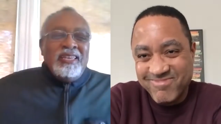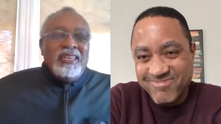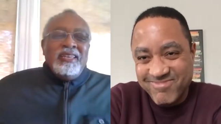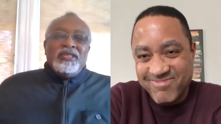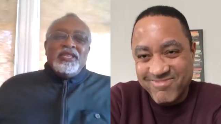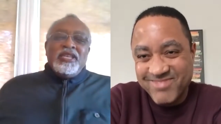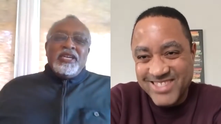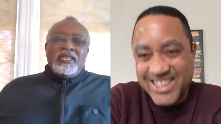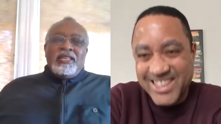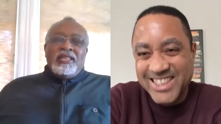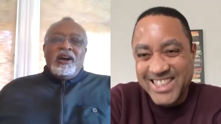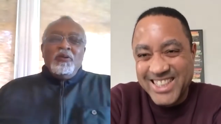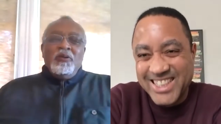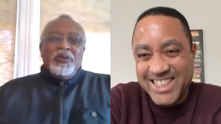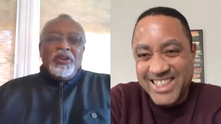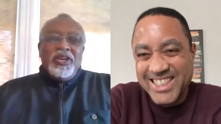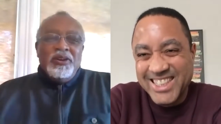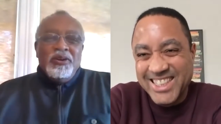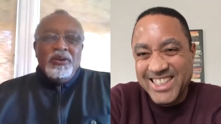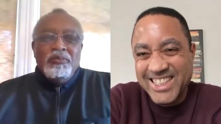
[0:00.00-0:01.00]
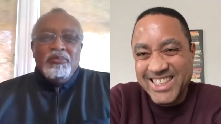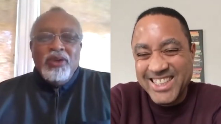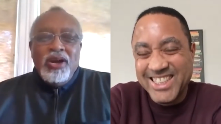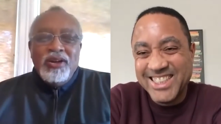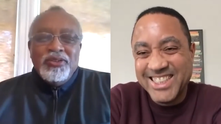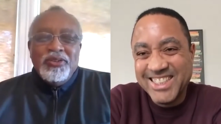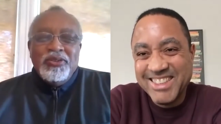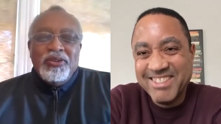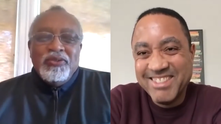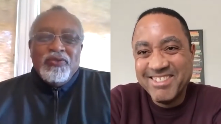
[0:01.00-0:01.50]
Speaker 1: Loury here,
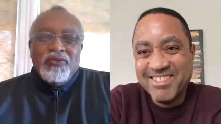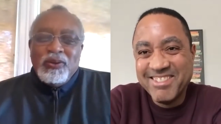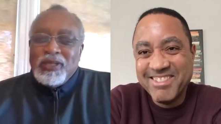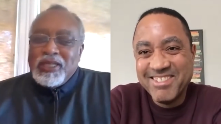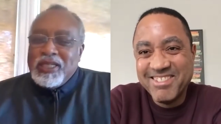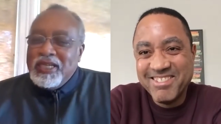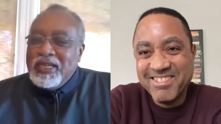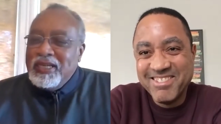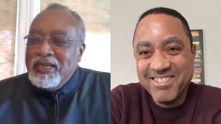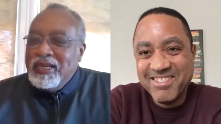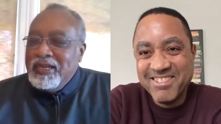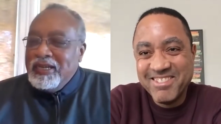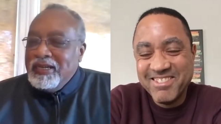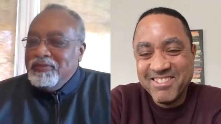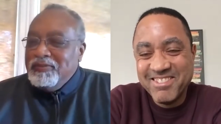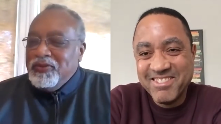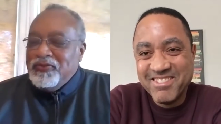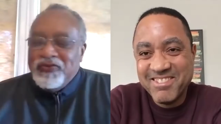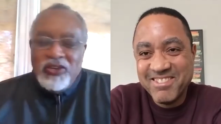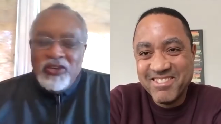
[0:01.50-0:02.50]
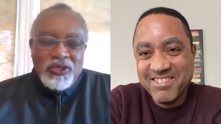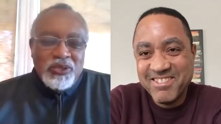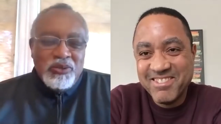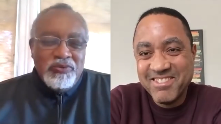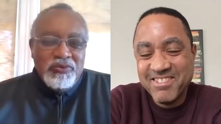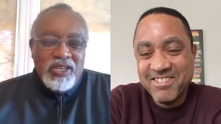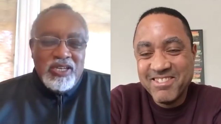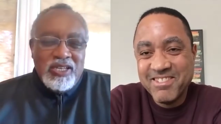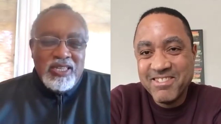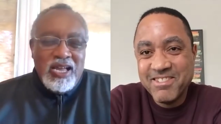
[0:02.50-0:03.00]
Brown University, professor
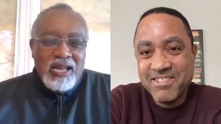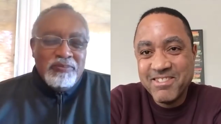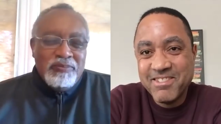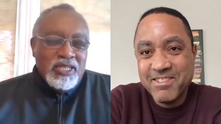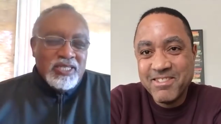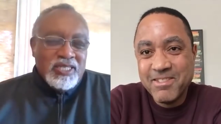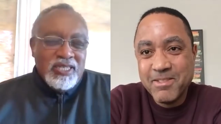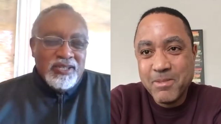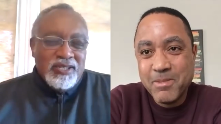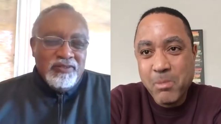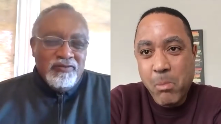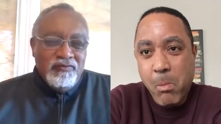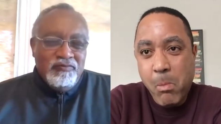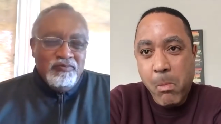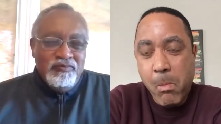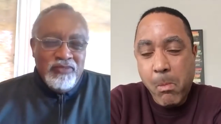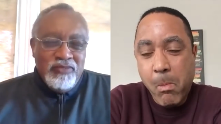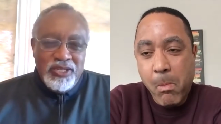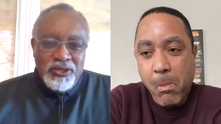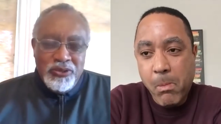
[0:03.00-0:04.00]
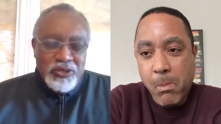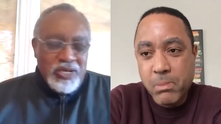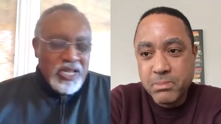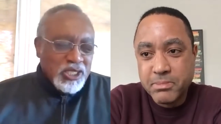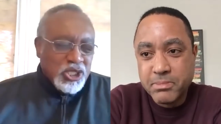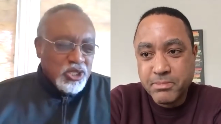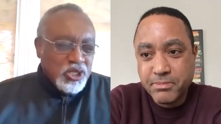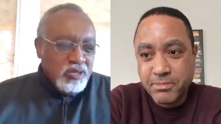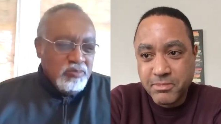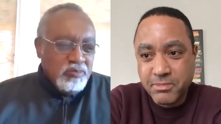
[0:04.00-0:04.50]
of economics and of
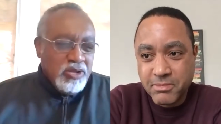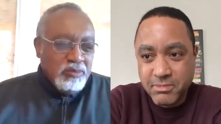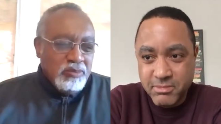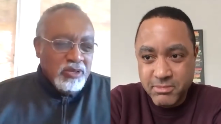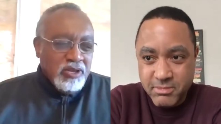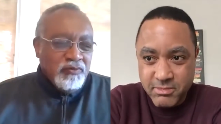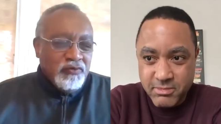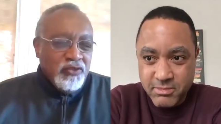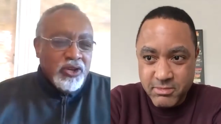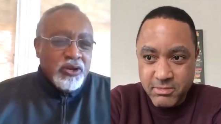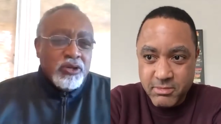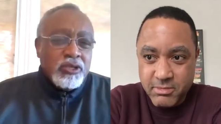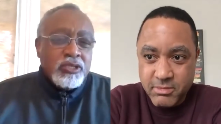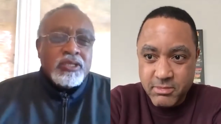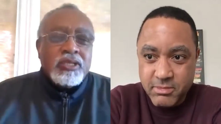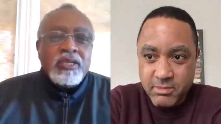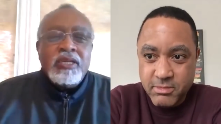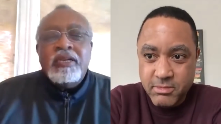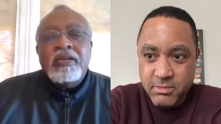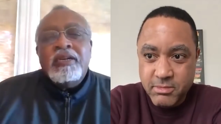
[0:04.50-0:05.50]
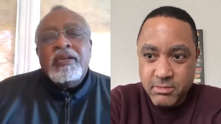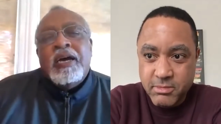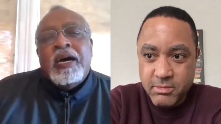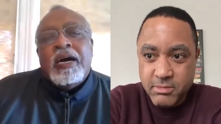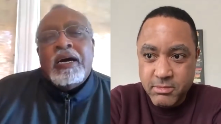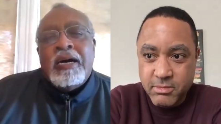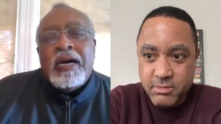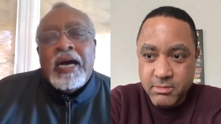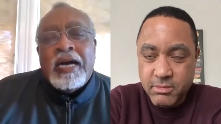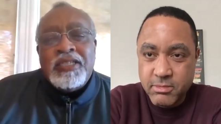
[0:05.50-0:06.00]
international and public affairs.
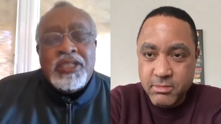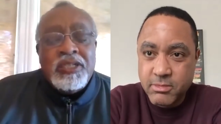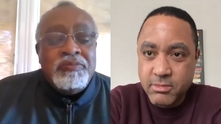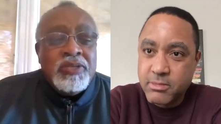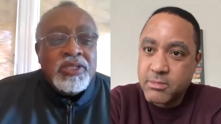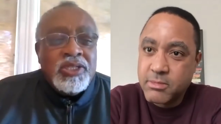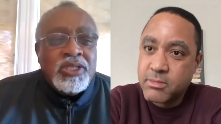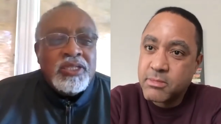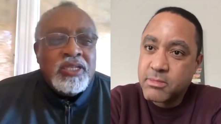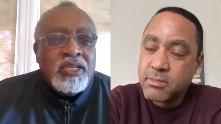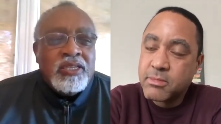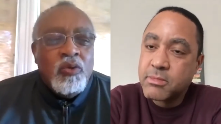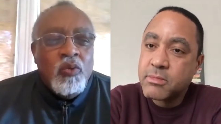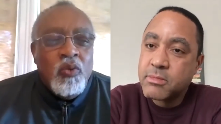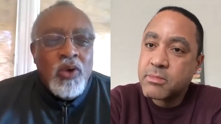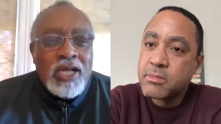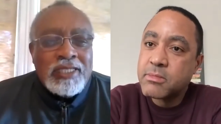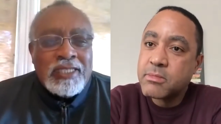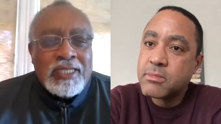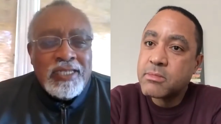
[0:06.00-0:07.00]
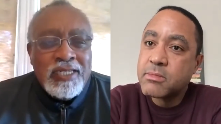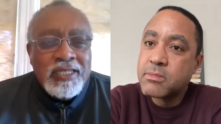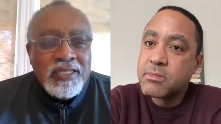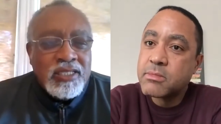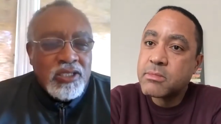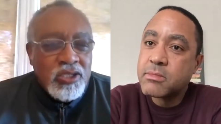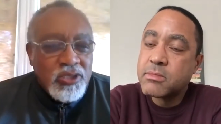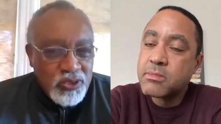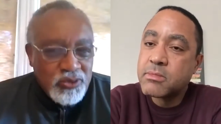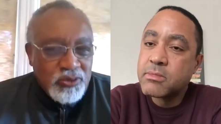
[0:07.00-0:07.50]
Uh, I should mention that the Watson
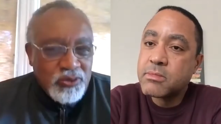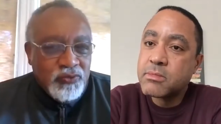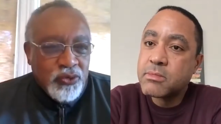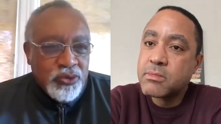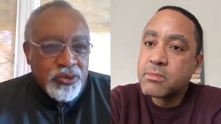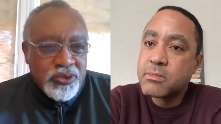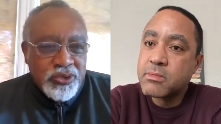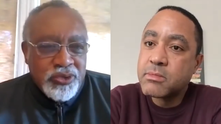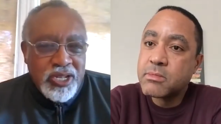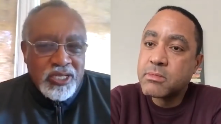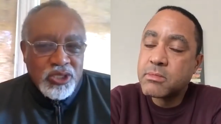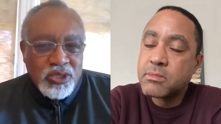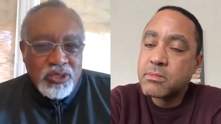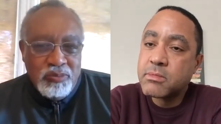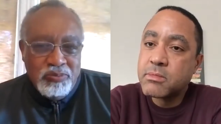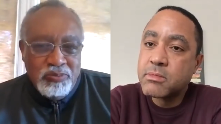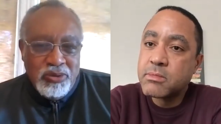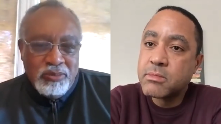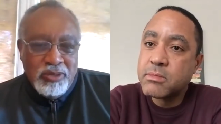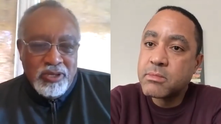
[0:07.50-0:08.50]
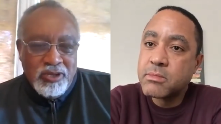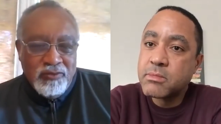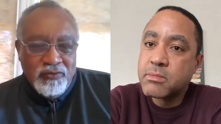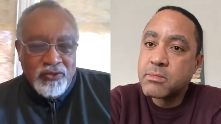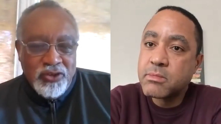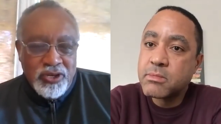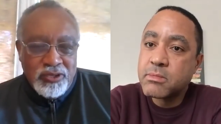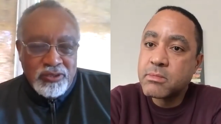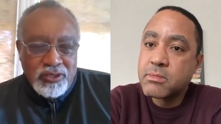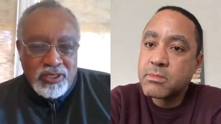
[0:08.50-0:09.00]
Institute for International and Public
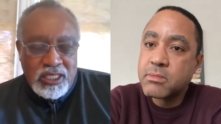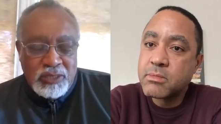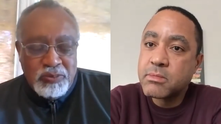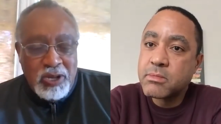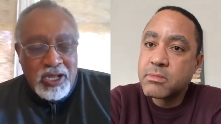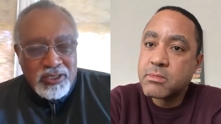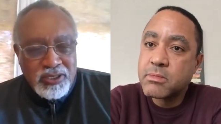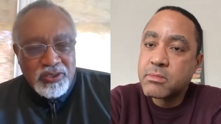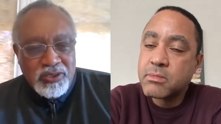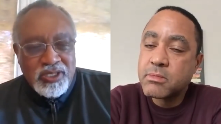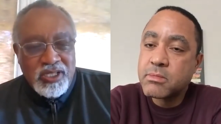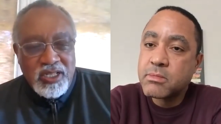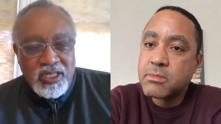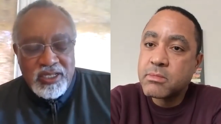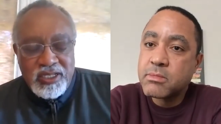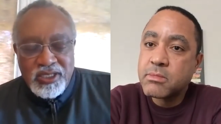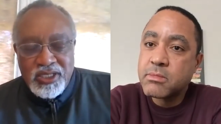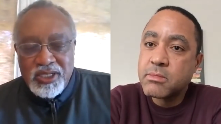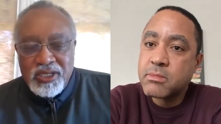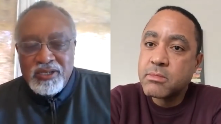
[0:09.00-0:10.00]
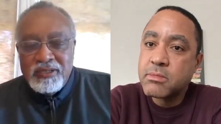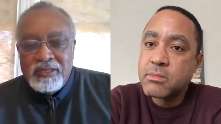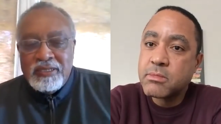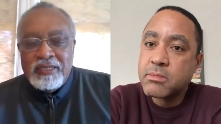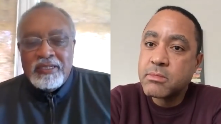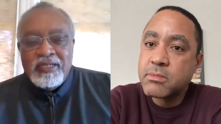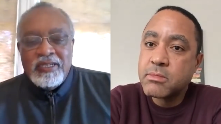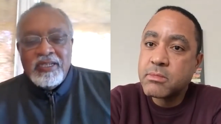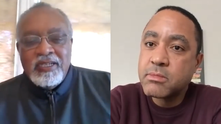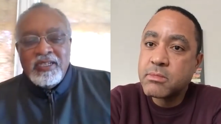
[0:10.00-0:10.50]
Affairs sponsors the Glenn Show.
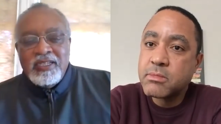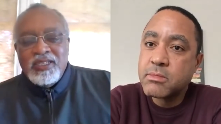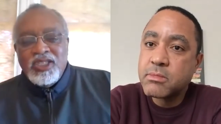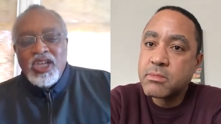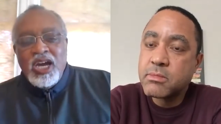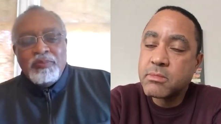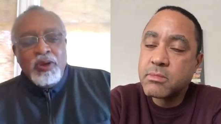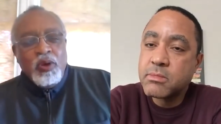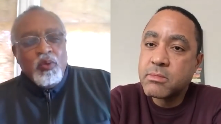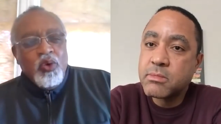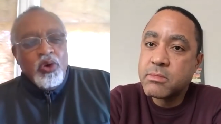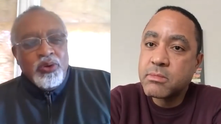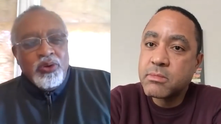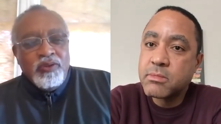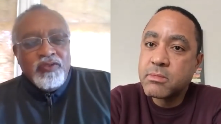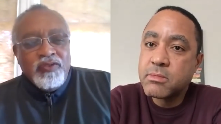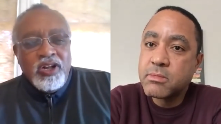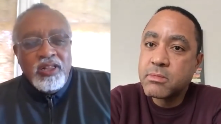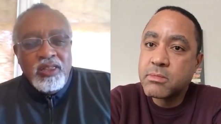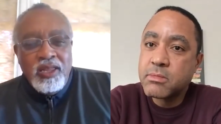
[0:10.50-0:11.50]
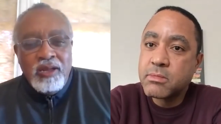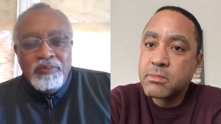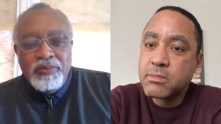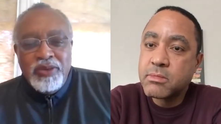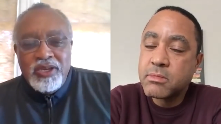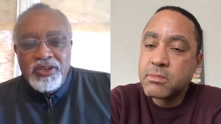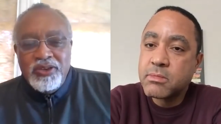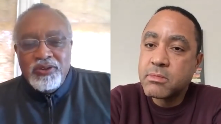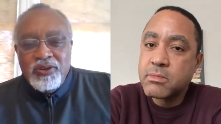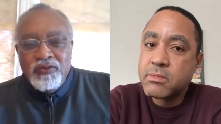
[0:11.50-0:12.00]
John McWhorter of
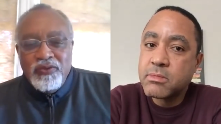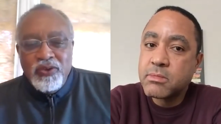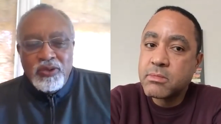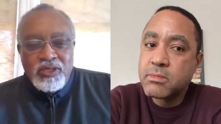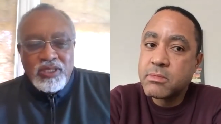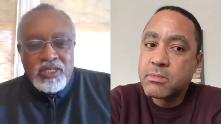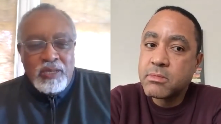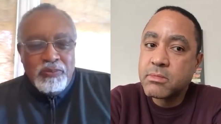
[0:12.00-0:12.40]
Columbia University,